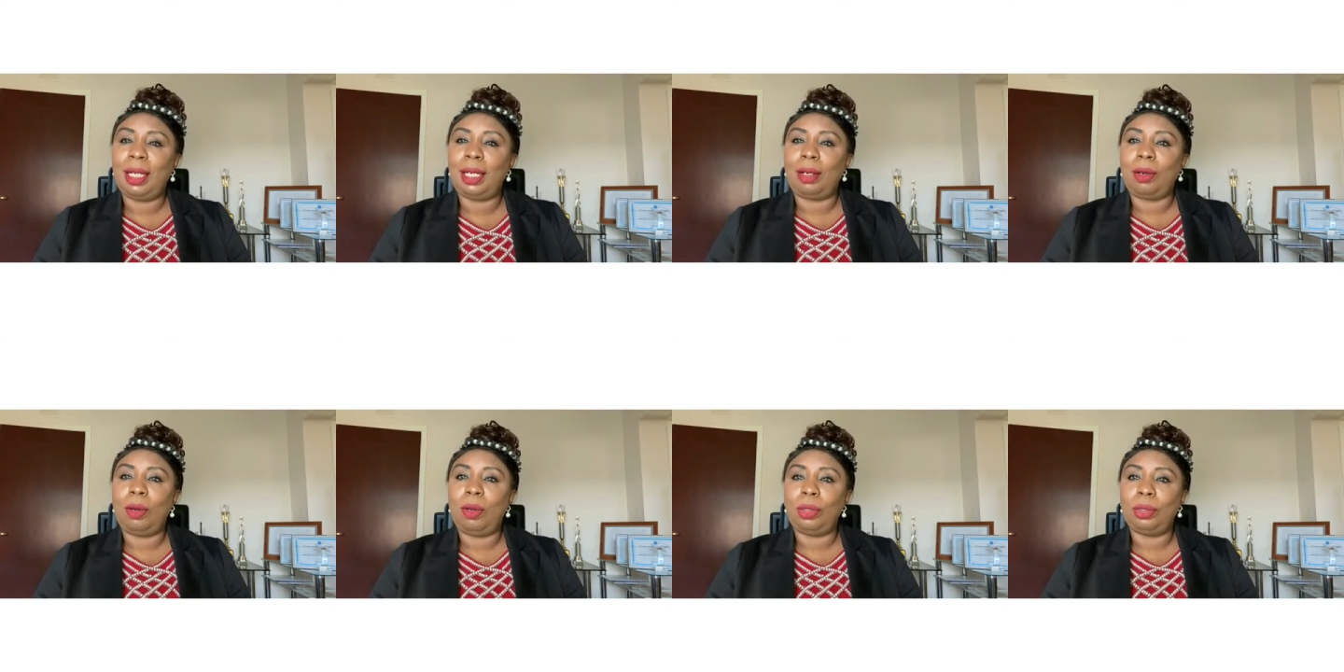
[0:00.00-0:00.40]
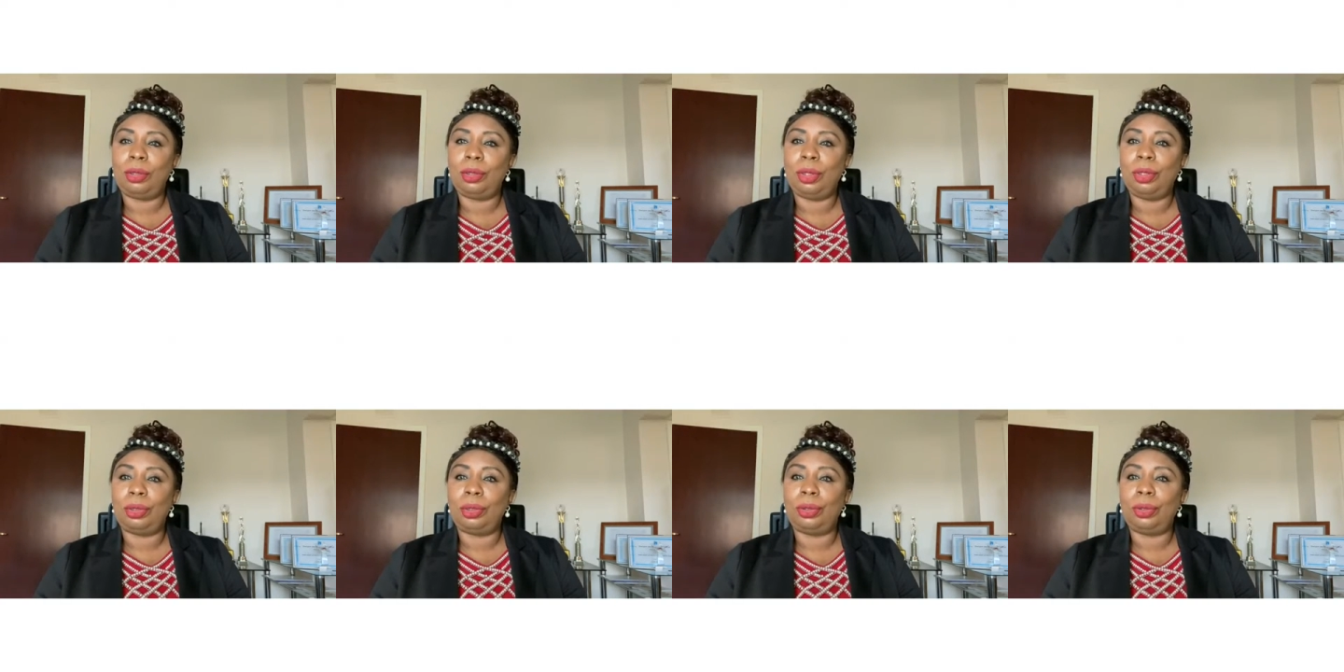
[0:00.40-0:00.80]
and
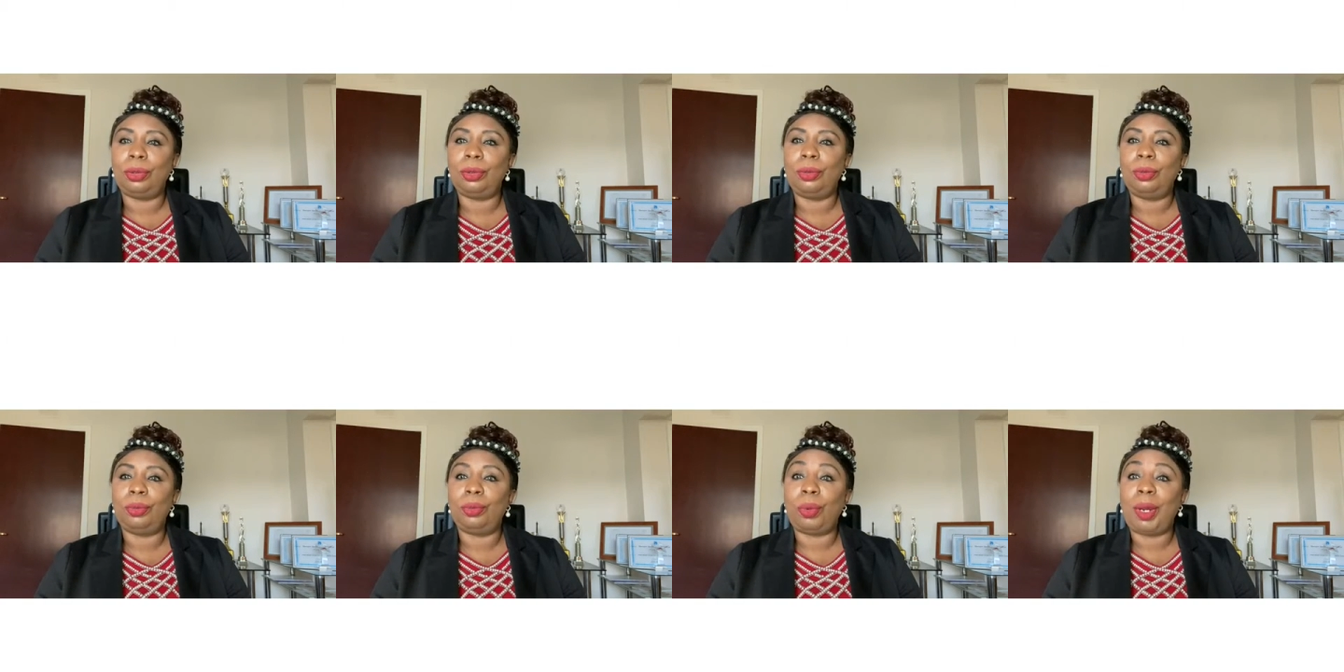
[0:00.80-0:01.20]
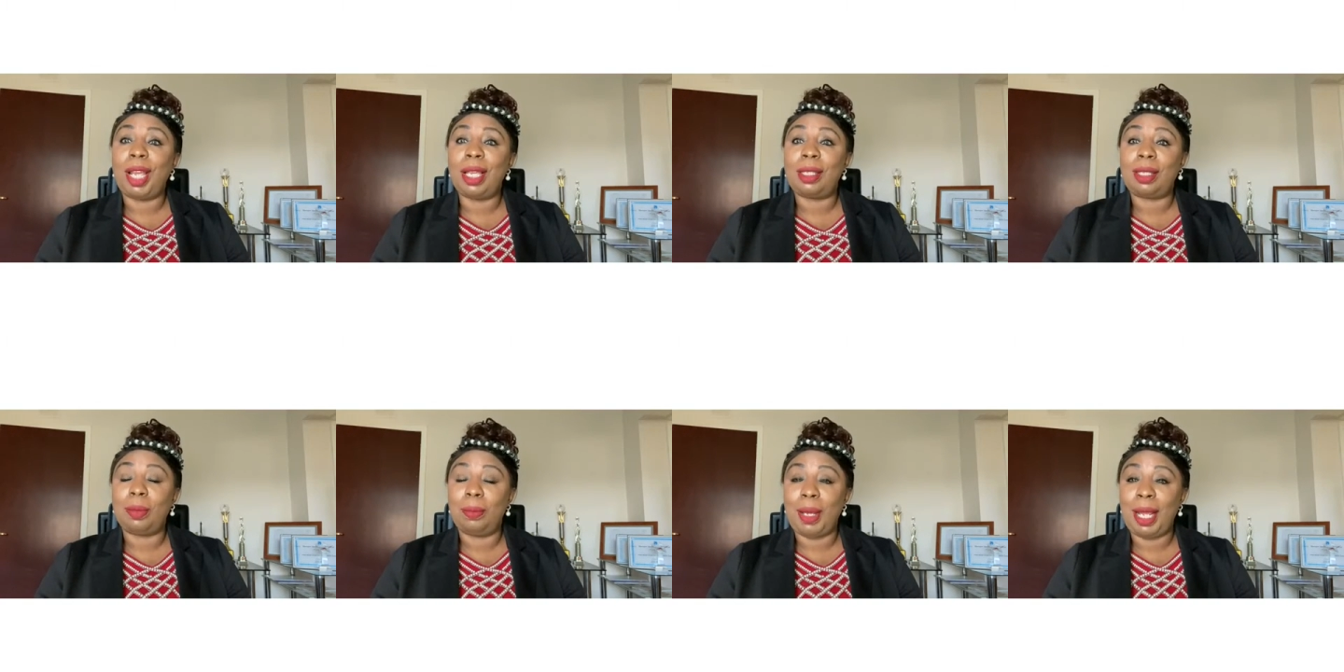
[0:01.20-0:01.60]
also to
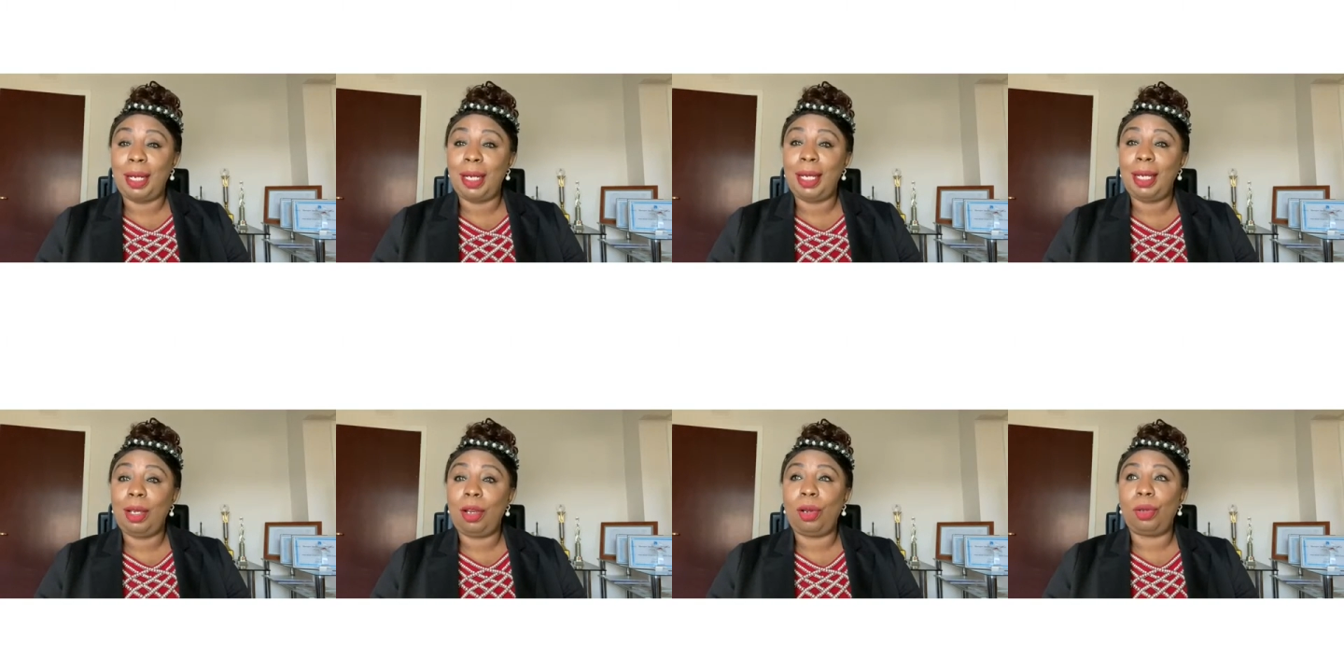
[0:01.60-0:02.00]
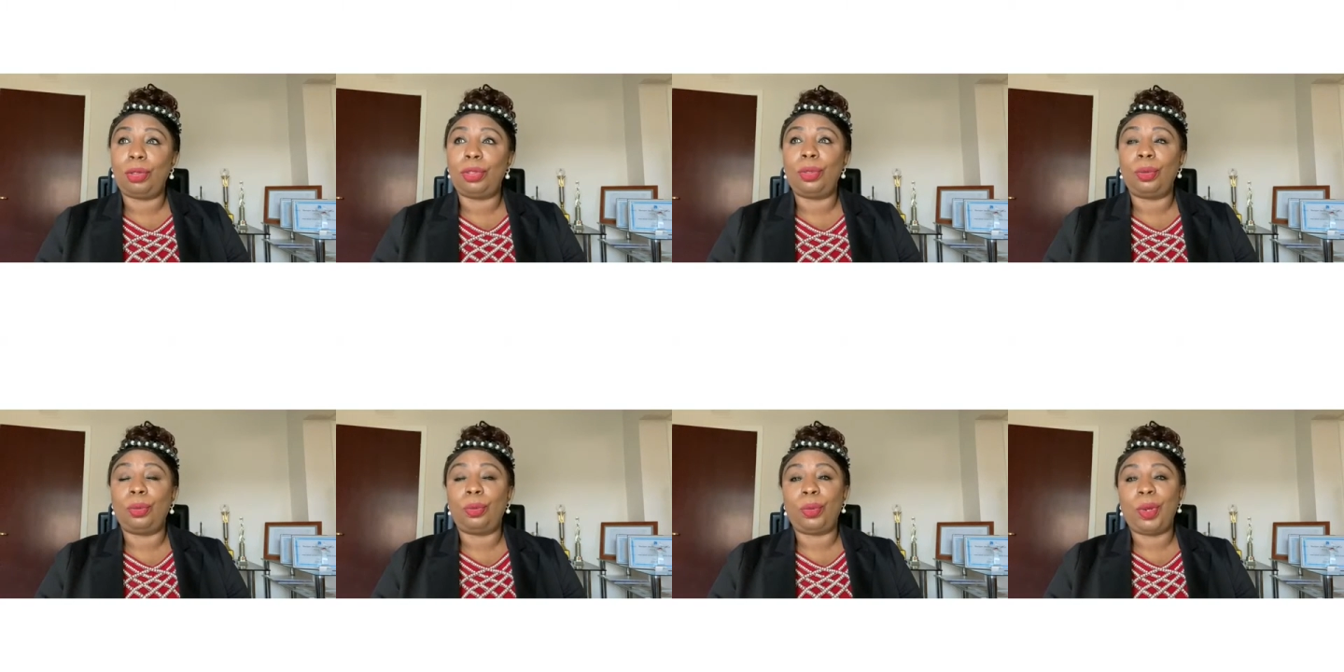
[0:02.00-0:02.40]
raise money or
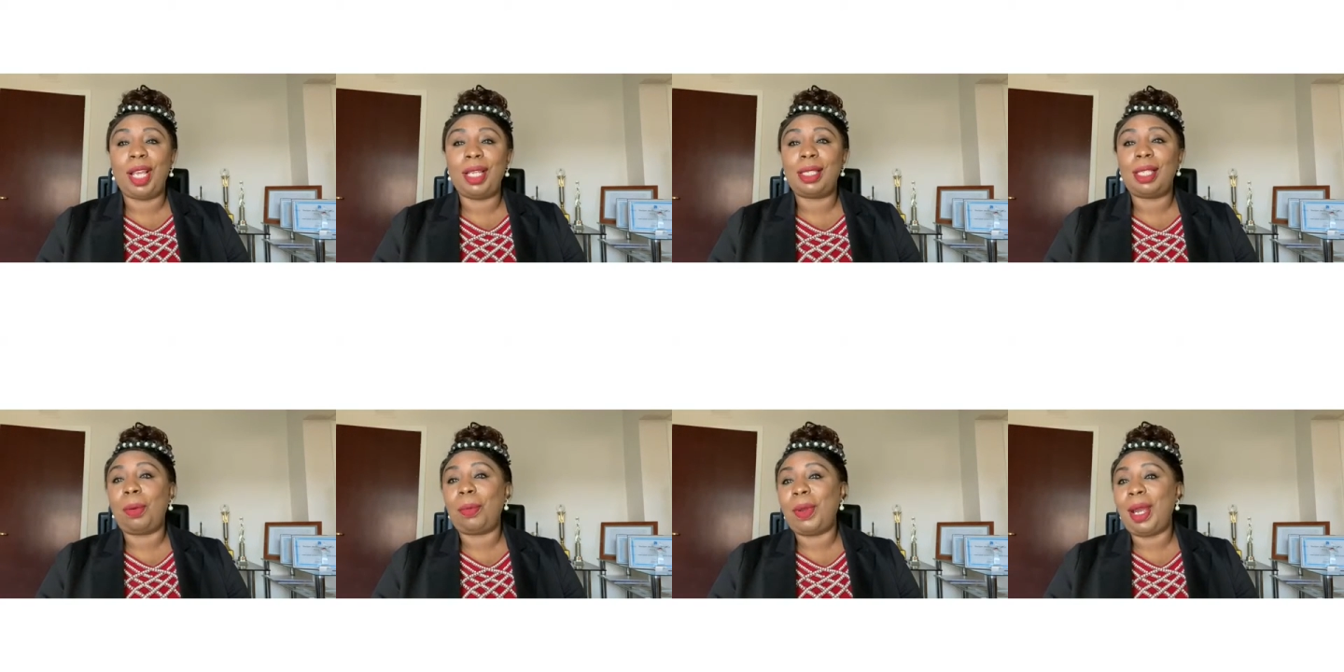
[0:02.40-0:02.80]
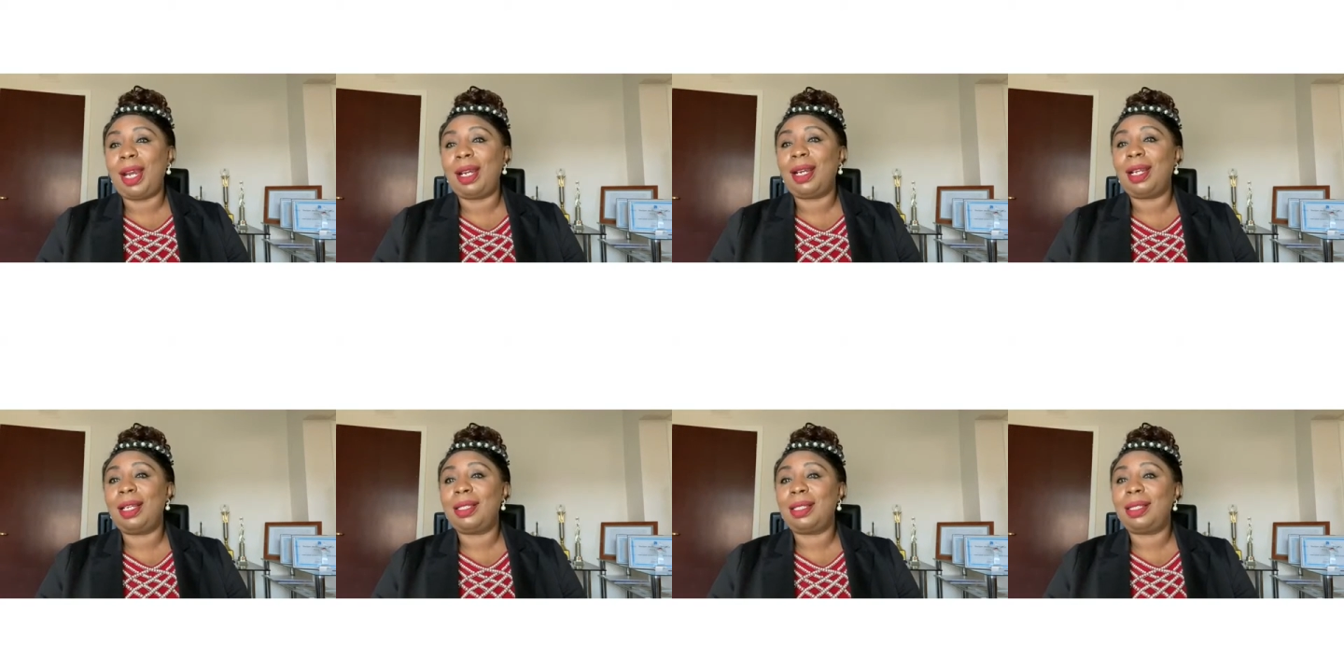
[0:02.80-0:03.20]
to raise
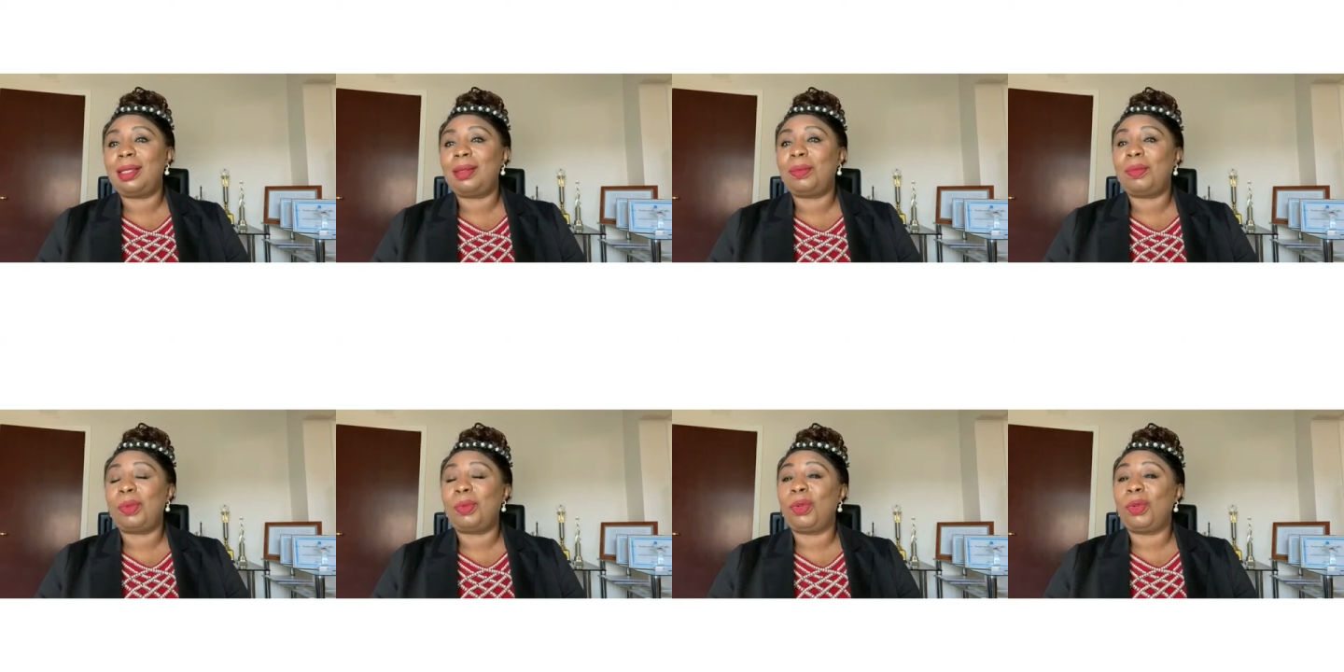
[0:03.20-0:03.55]
awareness